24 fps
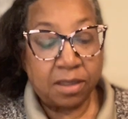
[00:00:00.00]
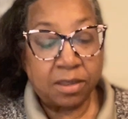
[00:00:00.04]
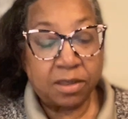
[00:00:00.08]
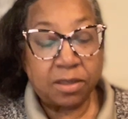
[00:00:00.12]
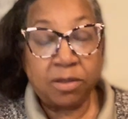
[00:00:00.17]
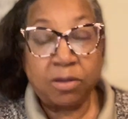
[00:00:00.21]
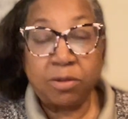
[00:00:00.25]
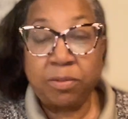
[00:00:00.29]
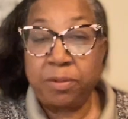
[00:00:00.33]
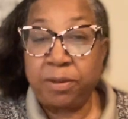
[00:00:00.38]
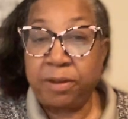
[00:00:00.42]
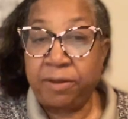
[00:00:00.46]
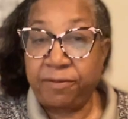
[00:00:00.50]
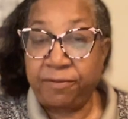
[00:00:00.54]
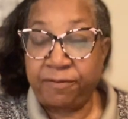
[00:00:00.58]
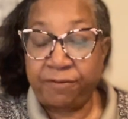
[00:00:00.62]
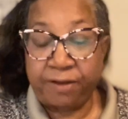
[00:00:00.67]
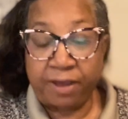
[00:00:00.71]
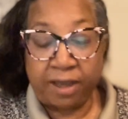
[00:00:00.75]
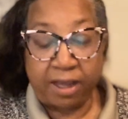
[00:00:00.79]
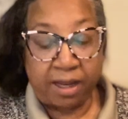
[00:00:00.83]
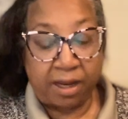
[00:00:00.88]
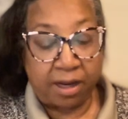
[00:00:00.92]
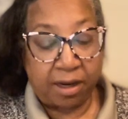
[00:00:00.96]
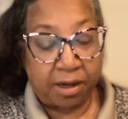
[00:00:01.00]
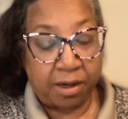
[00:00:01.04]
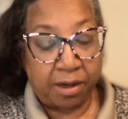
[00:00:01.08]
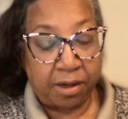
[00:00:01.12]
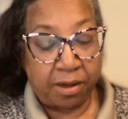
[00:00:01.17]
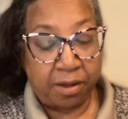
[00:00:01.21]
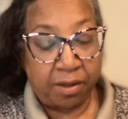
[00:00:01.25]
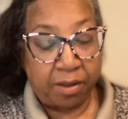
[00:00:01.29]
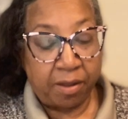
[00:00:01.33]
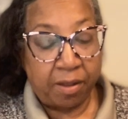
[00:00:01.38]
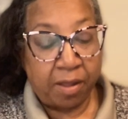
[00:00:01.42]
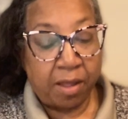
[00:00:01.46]
To be fair,
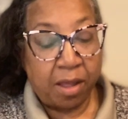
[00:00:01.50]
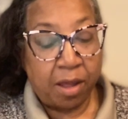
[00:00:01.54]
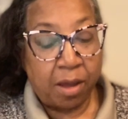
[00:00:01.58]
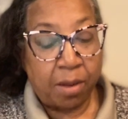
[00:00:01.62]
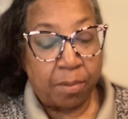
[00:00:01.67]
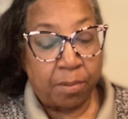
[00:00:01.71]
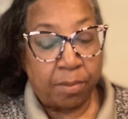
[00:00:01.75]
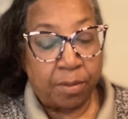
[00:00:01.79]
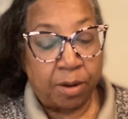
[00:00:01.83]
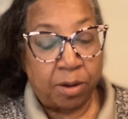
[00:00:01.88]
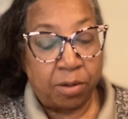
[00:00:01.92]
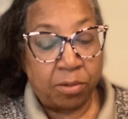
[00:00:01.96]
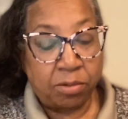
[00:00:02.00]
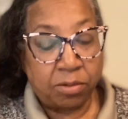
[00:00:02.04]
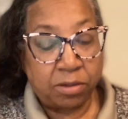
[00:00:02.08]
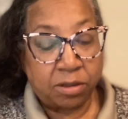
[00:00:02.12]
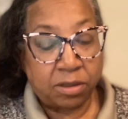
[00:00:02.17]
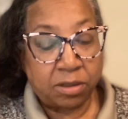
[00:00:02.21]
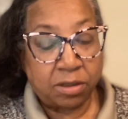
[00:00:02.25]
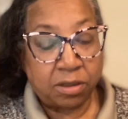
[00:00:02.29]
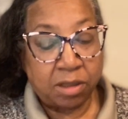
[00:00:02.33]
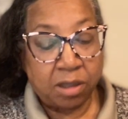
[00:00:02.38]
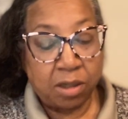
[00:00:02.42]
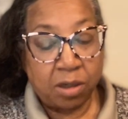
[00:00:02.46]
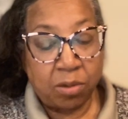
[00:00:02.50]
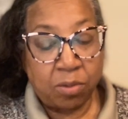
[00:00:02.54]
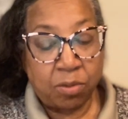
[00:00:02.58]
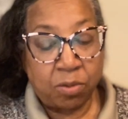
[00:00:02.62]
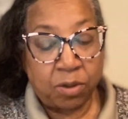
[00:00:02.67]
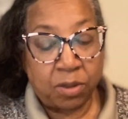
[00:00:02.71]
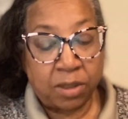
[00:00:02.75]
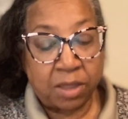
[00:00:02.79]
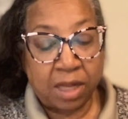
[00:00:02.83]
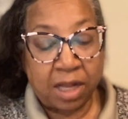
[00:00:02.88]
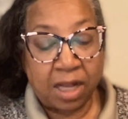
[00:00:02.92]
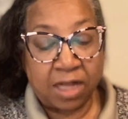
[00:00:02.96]
most
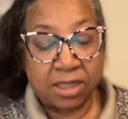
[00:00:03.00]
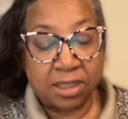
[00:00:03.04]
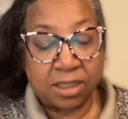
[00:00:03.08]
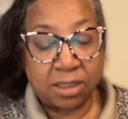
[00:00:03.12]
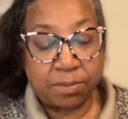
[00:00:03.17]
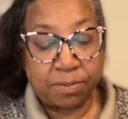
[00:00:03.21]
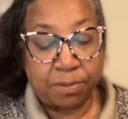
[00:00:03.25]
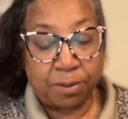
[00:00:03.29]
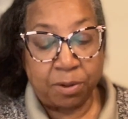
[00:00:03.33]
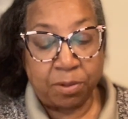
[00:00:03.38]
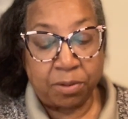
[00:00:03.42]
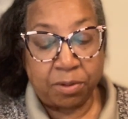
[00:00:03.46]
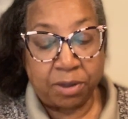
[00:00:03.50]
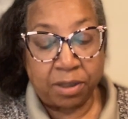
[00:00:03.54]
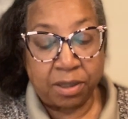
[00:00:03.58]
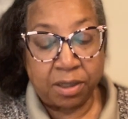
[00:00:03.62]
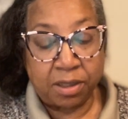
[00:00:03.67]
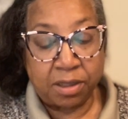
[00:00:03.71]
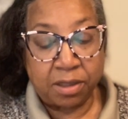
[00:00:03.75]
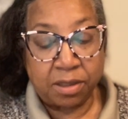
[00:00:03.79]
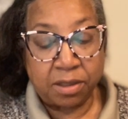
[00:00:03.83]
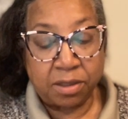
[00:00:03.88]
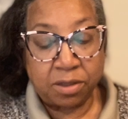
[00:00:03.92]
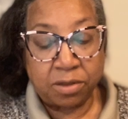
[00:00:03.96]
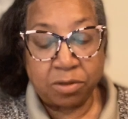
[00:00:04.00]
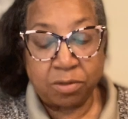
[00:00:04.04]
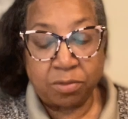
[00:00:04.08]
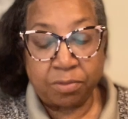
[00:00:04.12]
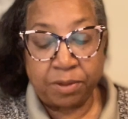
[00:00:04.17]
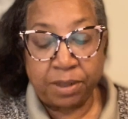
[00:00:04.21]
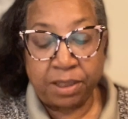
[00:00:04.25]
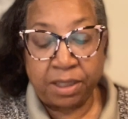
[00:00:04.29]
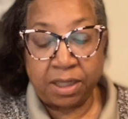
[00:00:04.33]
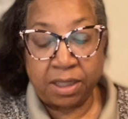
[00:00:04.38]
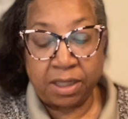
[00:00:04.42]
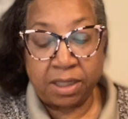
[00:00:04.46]
were not spoken to
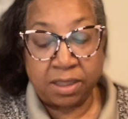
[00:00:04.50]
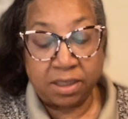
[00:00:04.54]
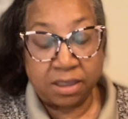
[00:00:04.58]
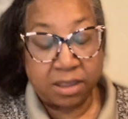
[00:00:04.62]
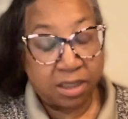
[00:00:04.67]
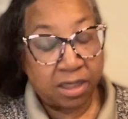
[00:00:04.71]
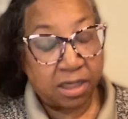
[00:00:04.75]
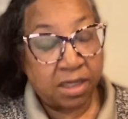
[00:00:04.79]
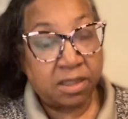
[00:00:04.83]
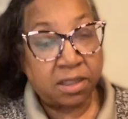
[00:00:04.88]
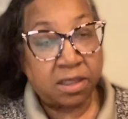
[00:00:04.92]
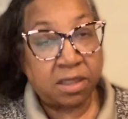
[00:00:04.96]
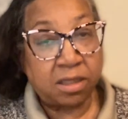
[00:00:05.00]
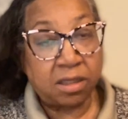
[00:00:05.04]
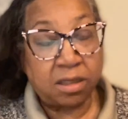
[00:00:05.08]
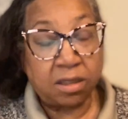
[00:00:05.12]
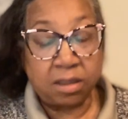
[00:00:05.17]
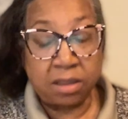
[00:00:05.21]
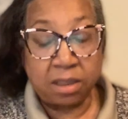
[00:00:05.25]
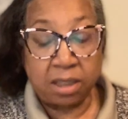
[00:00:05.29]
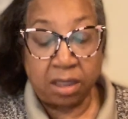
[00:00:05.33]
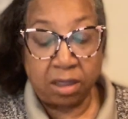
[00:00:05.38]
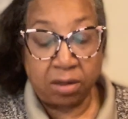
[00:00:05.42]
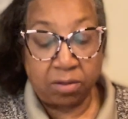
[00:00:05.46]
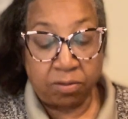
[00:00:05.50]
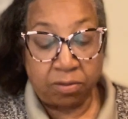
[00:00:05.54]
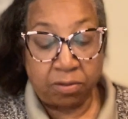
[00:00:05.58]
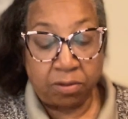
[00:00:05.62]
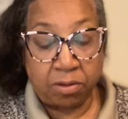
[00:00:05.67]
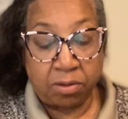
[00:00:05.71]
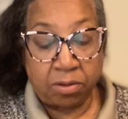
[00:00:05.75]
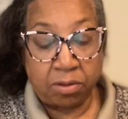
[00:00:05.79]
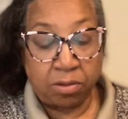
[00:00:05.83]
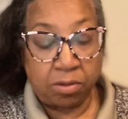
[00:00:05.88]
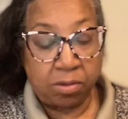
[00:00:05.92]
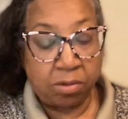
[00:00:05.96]
be intentionally
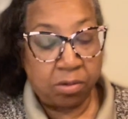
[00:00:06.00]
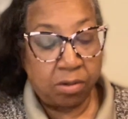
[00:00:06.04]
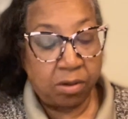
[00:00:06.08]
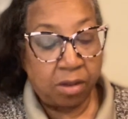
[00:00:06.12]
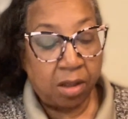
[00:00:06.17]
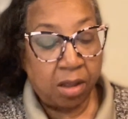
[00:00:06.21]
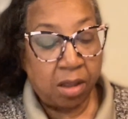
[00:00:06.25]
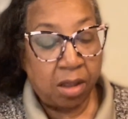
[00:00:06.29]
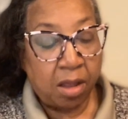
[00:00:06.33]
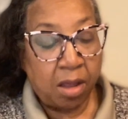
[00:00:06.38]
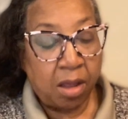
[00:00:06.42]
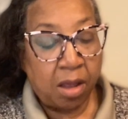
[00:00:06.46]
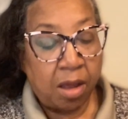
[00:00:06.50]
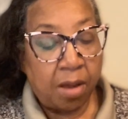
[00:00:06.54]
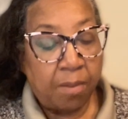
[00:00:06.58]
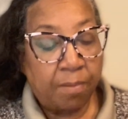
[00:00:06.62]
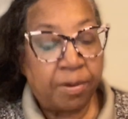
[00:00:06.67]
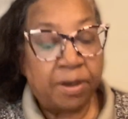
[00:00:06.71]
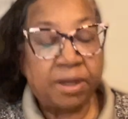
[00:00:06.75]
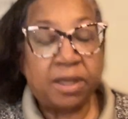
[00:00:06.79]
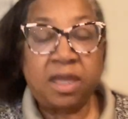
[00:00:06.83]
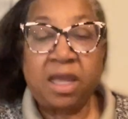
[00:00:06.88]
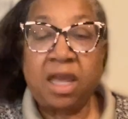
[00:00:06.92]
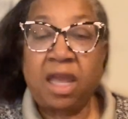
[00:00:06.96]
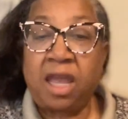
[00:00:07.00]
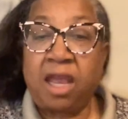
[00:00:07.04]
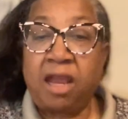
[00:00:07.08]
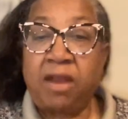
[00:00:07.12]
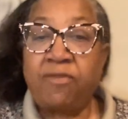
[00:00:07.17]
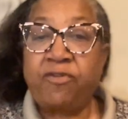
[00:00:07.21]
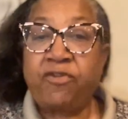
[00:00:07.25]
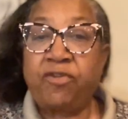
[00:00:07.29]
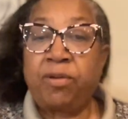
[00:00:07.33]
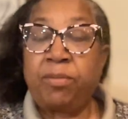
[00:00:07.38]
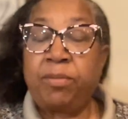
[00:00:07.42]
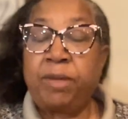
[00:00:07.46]
cruel, but
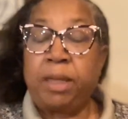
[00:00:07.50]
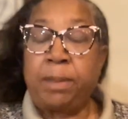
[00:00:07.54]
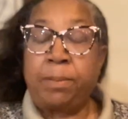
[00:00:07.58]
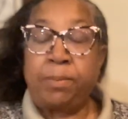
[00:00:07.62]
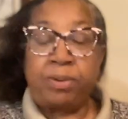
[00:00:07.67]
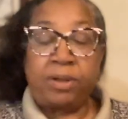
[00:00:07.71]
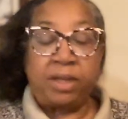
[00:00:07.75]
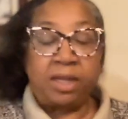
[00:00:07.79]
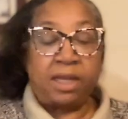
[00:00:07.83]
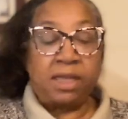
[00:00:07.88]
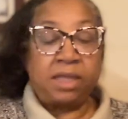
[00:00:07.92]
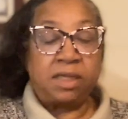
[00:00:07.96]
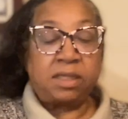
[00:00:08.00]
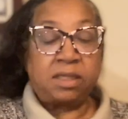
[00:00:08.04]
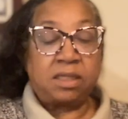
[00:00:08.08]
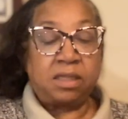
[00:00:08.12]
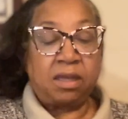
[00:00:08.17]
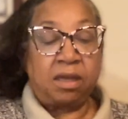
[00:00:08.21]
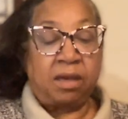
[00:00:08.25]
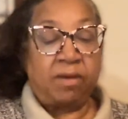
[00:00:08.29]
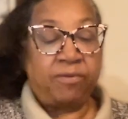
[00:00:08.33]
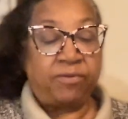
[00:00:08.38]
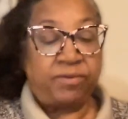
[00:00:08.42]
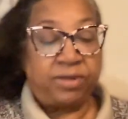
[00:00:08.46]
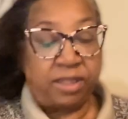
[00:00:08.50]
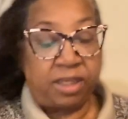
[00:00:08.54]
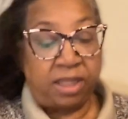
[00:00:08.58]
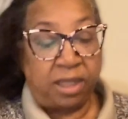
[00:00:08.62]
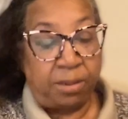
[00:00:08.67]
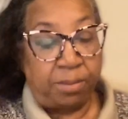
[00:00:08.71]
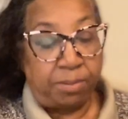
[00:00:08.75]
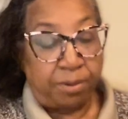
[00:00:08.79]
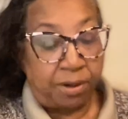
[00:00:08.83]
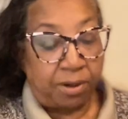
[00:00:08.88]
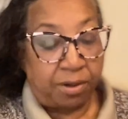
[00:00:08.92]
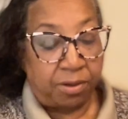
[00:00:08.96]
came from a place of
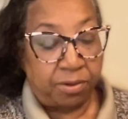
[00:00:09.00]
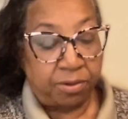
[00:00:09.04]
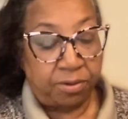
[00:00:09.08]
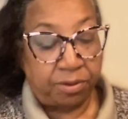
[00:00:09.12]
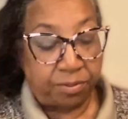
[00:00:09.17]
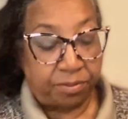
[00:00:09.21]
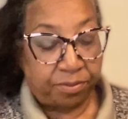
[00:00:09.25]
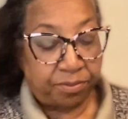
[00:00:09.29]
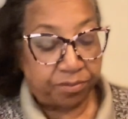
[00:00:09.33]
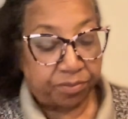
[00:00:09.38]
deep hurt.